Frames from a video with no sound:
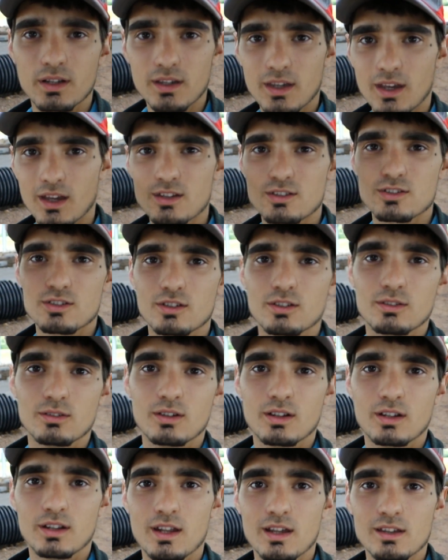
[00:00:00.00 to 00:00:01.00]
catch you
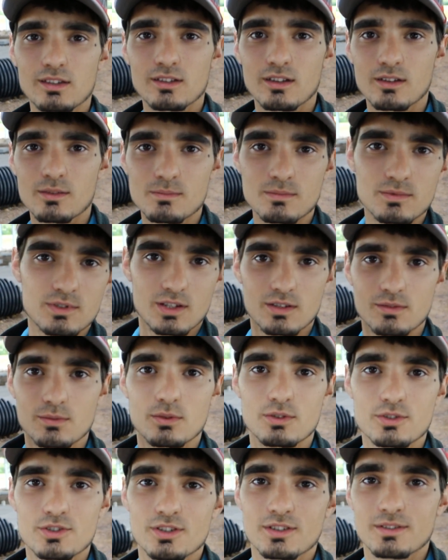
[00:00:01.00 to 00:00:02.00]
next time. Cheers for
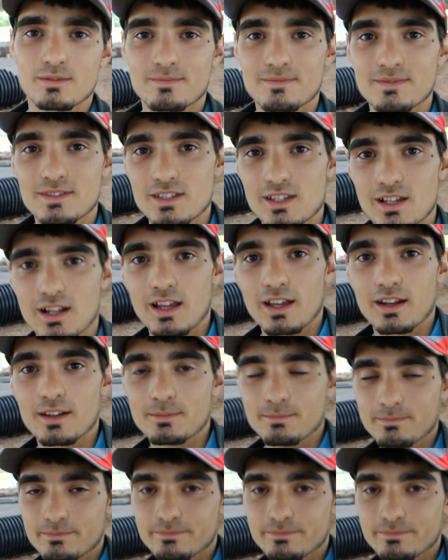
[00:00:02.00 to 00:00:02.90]
watching. See you later.